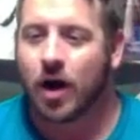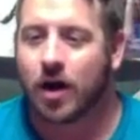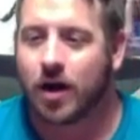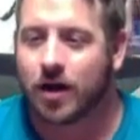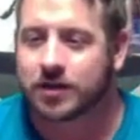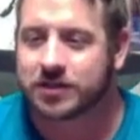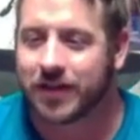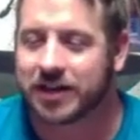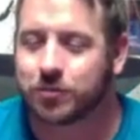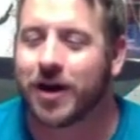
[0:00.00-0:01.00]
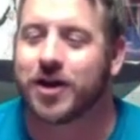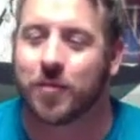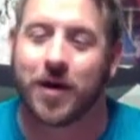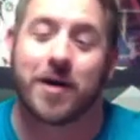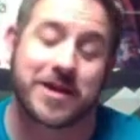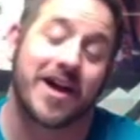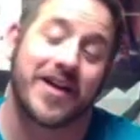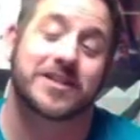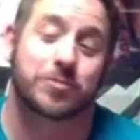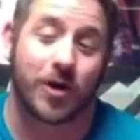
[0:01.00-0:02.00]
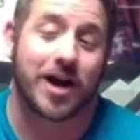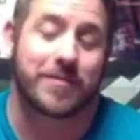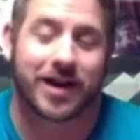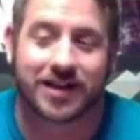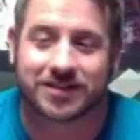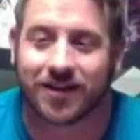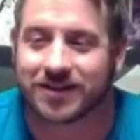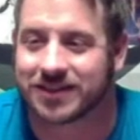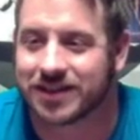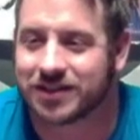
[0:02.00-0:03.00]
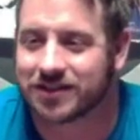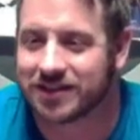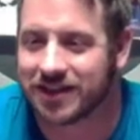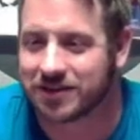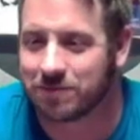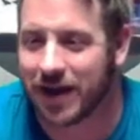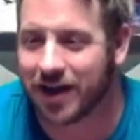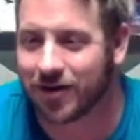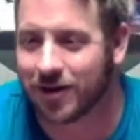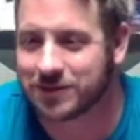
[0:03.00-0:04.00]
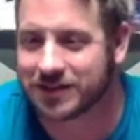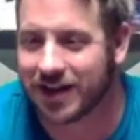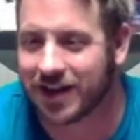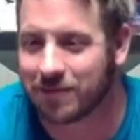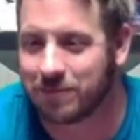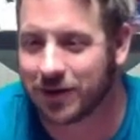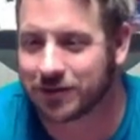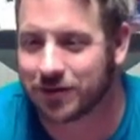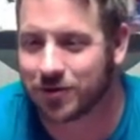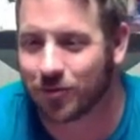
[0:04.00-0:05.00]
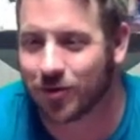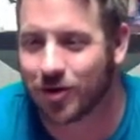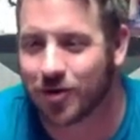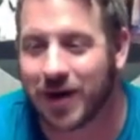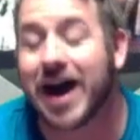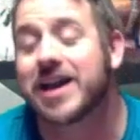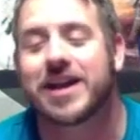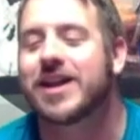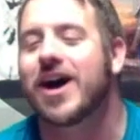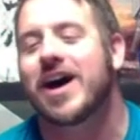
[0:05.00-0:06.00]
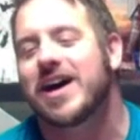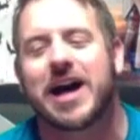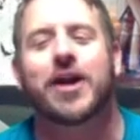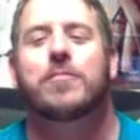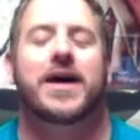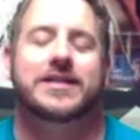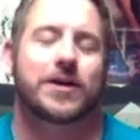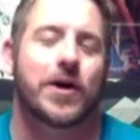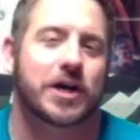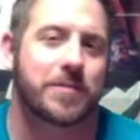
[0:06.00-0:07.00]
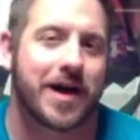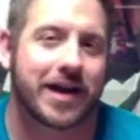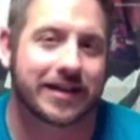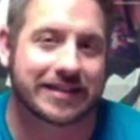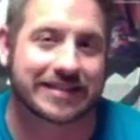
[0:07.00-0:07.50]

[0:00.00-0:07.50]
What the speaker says: so that's why no pop. Yeah, that's why, man. It's honestly, Jizzy needs a banner up saying built a new room. I don't mind talking about it.